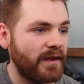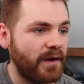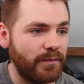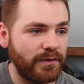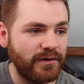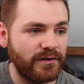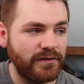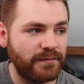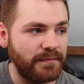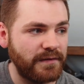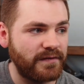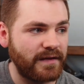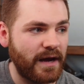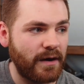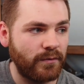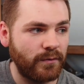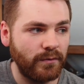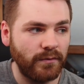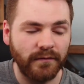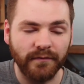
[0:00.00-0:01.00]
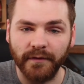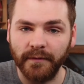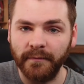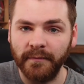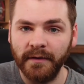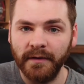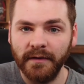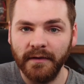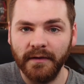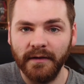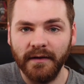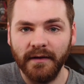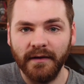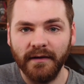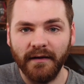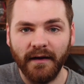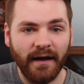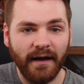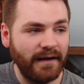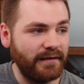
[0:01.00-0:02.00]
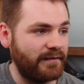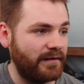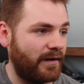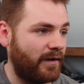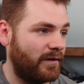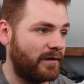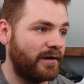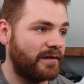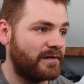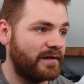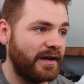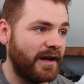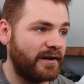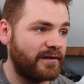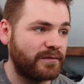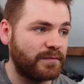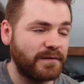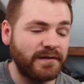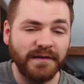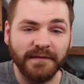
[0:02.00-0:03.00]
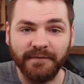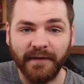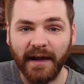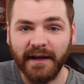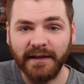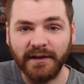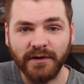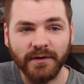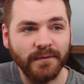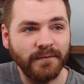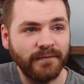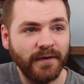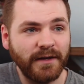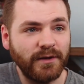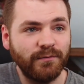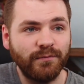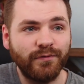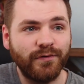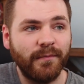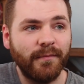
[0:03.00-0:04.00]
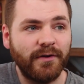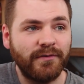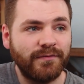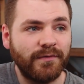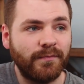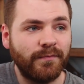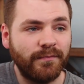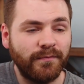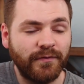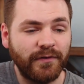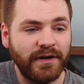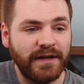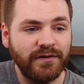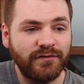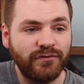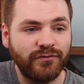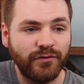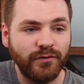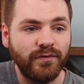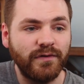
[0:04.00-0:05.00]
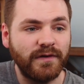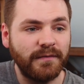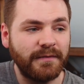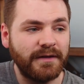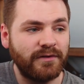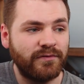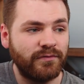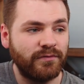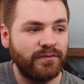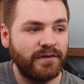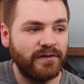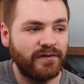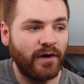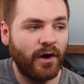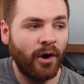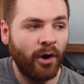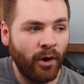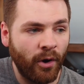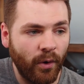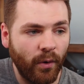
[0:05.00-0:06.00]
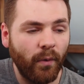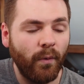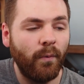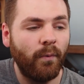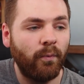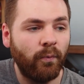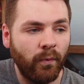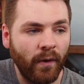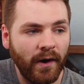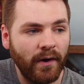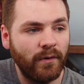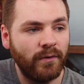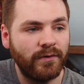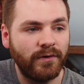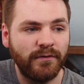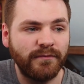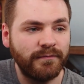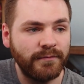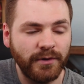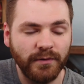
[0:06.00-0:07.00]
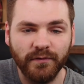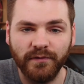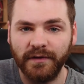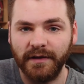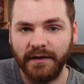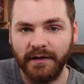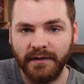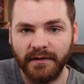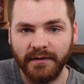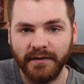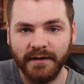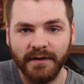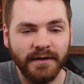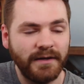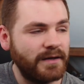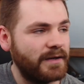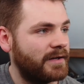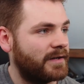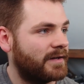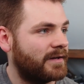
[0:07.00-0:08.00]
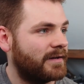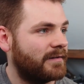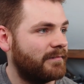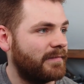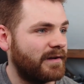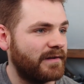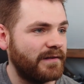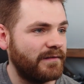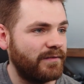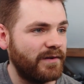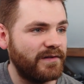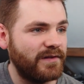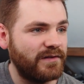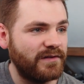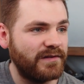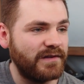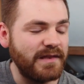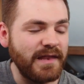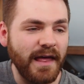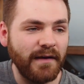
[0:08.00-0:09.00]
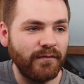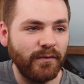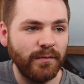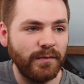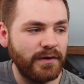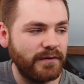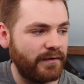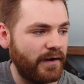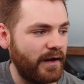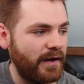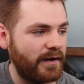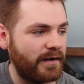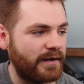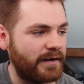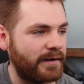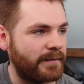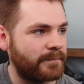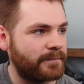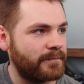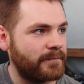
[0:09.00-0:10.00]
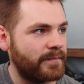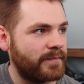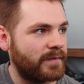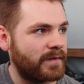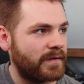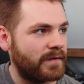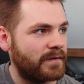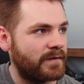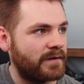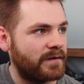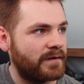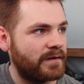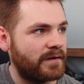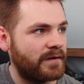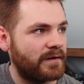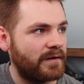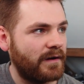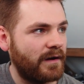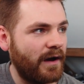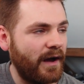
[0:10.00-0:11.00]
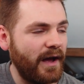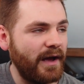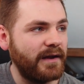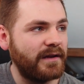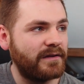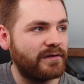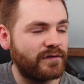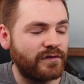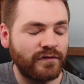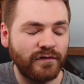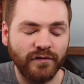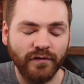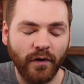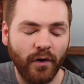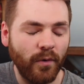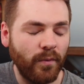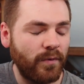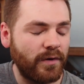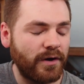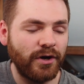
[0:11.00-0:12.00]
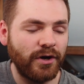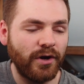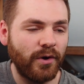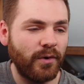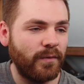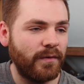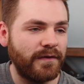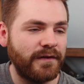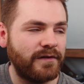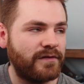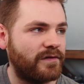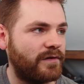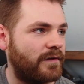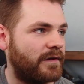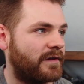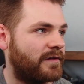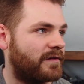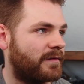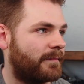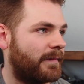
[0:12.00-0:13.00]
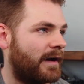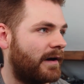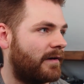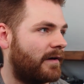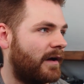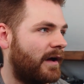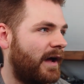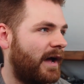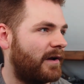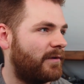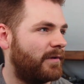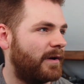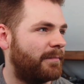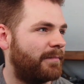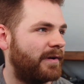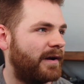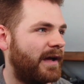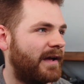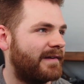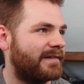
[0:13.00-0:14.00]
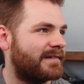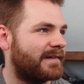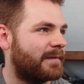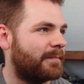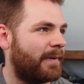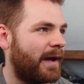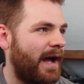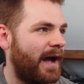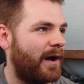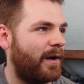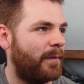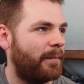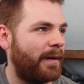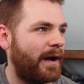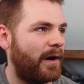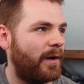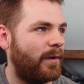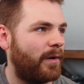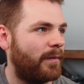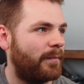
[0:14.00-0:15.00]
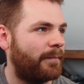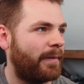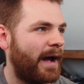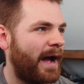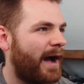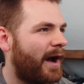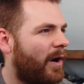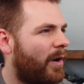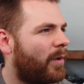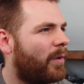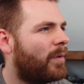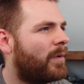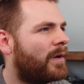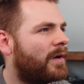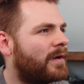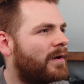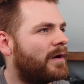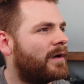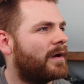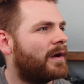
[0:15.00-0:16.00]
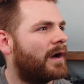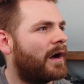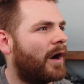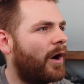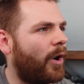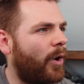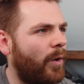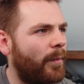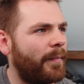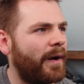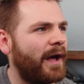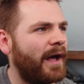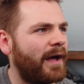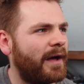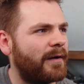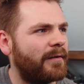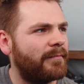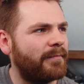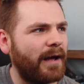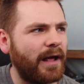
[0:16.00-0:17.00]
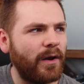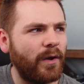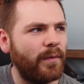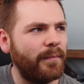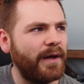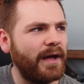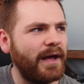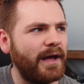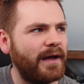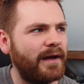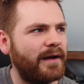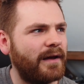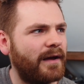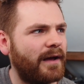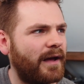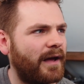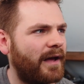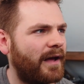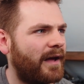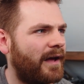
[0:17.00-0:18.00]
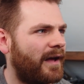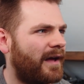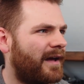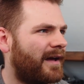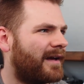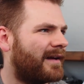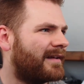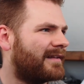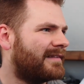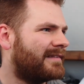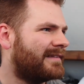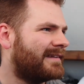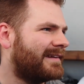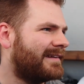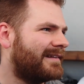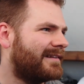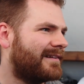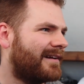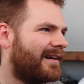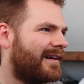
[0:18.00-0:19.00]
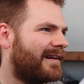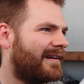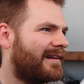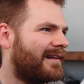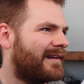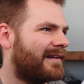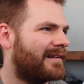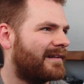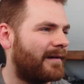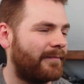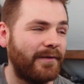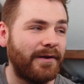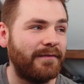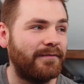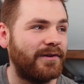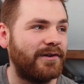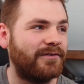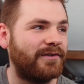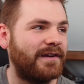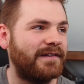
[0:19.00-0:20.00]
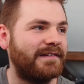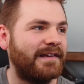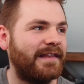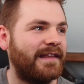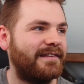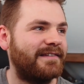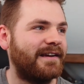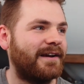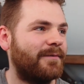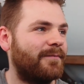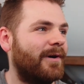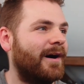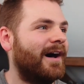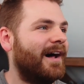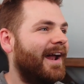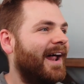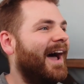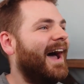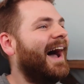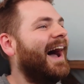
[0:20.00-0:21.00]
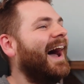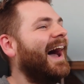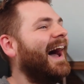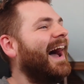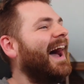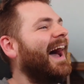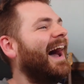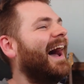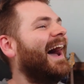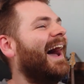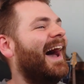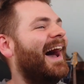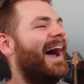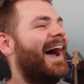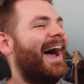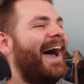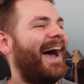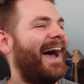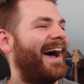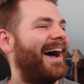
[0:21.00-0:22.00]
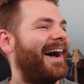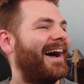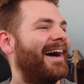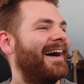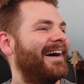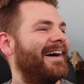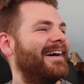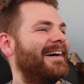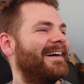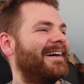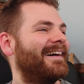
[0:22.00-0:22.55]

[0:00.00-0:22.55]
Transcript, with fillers: I would have just missed out on all of them. I honestly, I just want to say thank you. Thank you so much for, for introducing me to this whole world of music. Because otherwise I just never would have heard it. I so to know what this song is about. Uh, how do I pronounce it? Pal, pal, pal, Oma, Paloma, uh, Negra. I'm not even going to try and say that second one.